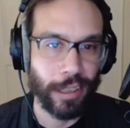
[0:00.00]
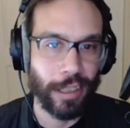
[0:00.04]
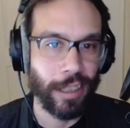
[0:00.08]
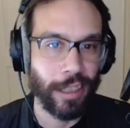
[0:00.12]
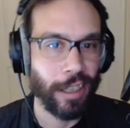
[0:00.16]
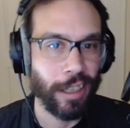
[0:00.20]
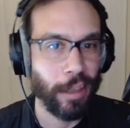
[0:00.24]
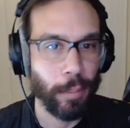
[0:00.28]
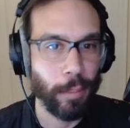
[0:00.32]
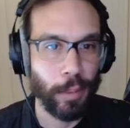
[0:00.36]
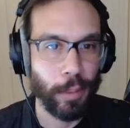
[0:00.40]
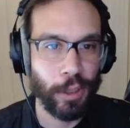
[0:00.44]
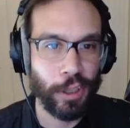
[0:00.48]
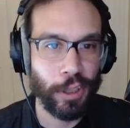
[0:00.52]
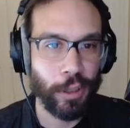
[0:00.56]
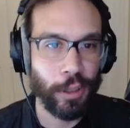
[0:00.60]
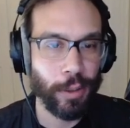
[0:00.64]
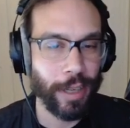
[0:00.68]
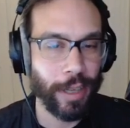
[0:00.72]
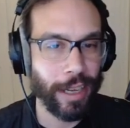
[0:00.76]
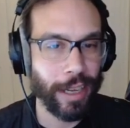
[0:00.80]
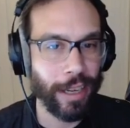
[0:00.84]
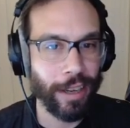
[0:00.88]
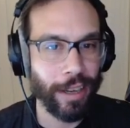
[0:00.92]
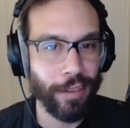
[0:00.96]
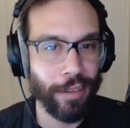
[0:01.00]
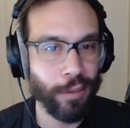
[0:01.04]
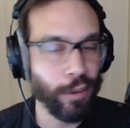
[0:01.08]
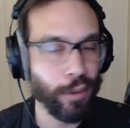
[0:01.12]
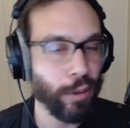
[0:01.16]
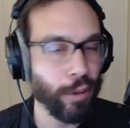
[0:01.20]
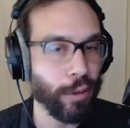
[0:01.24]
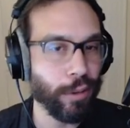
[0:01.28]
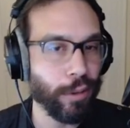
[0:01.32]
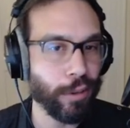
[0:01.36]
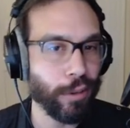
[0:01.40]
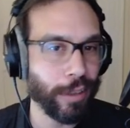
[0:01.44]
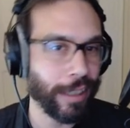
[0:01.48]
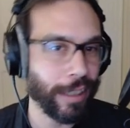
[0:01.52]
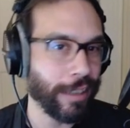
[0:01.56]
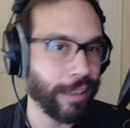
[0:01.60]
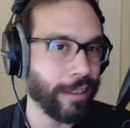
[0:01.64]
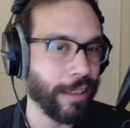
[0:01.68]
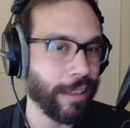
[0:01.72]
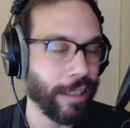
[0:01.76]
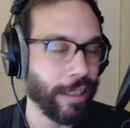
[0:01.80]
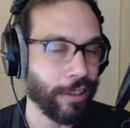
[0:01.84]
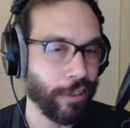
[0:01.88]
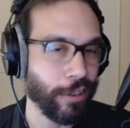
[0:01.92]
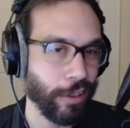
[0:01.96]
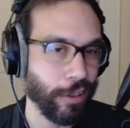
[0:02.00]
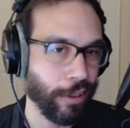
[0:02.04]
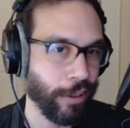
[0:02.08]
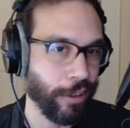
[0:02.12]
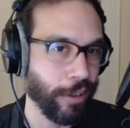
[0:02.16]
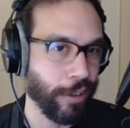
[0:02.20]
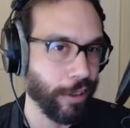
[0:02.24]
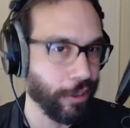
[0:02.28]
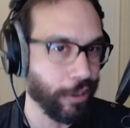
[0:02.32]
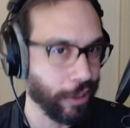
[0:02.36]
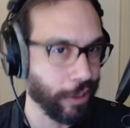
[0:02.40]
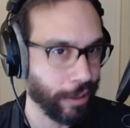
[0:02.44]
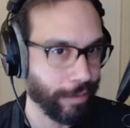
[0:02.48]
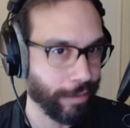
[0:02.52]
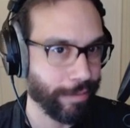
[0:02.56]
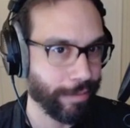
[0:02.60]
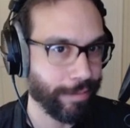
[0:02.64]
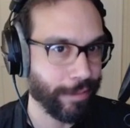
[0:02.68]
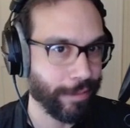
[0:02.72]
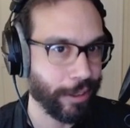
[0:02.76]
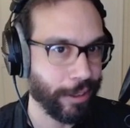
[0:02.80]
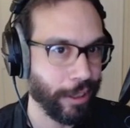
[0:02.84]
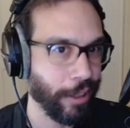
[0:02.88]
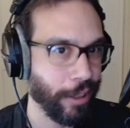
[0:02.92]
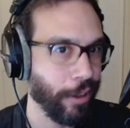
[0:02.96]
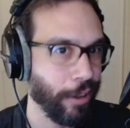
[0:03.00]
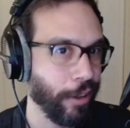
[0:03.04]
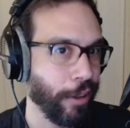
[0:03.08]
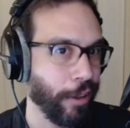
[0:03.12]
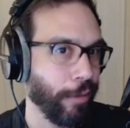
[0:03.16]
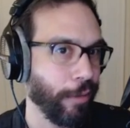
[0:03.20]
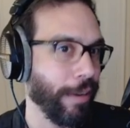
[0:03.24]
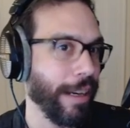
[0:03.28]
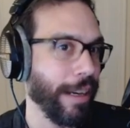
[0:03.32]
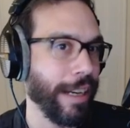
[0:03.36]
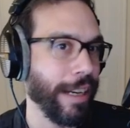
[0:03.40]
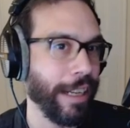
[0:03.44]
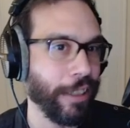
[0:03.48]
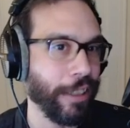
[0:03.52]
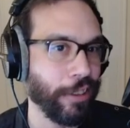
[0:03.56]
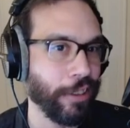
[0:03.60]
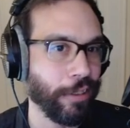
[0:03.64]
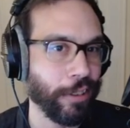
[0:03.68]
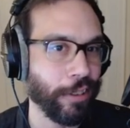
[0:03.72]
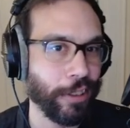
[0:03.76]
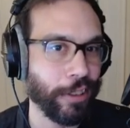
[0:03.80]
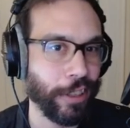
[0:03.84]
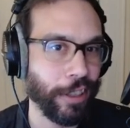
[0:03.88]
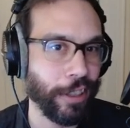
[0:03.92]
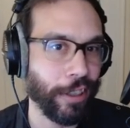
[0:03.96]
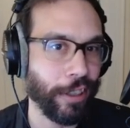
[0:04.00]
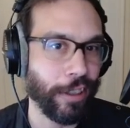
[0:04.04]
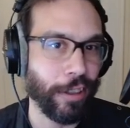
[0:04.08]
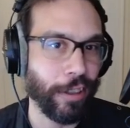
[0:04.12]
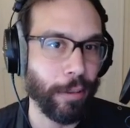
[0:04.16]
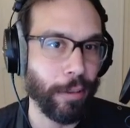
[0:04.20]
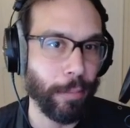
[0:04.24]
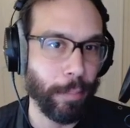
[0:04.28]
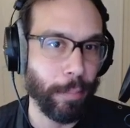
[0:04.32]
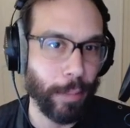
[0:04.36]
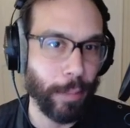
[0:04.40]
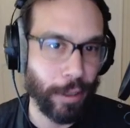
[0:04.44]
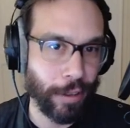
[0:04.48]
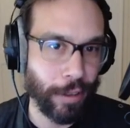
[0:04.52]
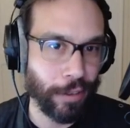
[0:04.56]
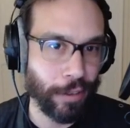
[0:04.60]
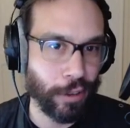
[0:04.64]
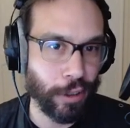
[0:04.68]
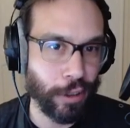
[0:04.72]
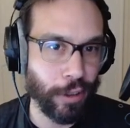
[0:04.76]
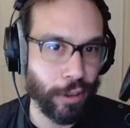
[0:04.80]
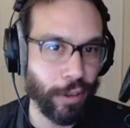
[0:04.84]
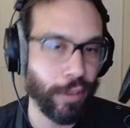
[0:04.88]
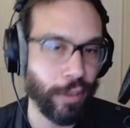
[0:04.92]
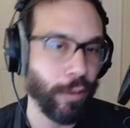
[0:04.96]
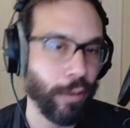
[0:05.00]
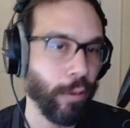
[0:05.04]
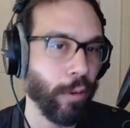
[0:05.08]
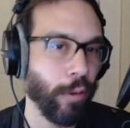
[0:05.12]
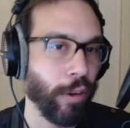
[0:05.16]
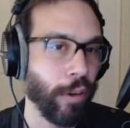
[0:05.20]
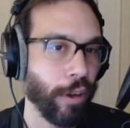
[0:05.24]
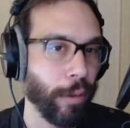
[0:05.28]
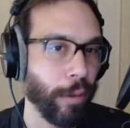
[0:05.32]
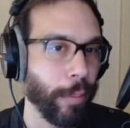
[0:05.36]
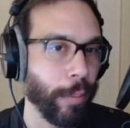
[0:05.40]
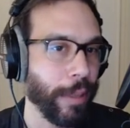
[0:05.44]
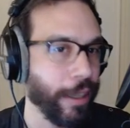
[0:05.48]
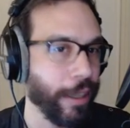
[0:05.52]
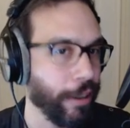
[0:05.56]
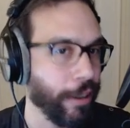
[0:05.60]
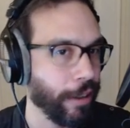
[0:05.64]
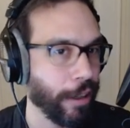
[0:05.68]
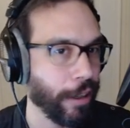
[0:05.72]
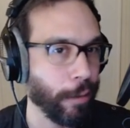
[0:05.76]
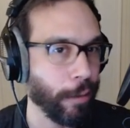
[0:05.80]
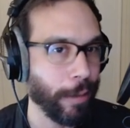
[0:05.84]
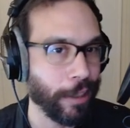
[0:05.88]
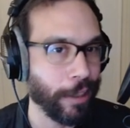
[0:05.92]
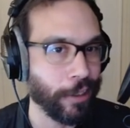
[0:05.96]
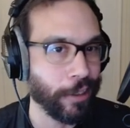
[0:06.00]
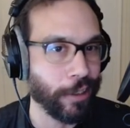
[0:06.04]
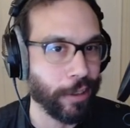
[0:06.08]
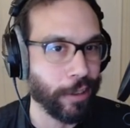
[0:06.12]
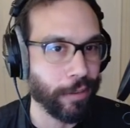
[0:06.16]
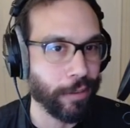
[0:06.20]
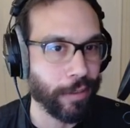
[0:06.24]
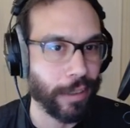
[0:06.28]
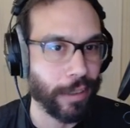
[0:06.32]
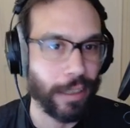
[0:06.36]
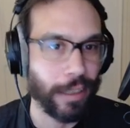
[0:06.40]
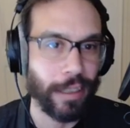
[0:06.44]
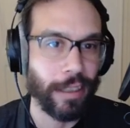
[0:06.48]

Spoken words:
But you have 2 trinket slots total, don't you? So the right answer is either Mirror of Truth or Meteorite Whetstone.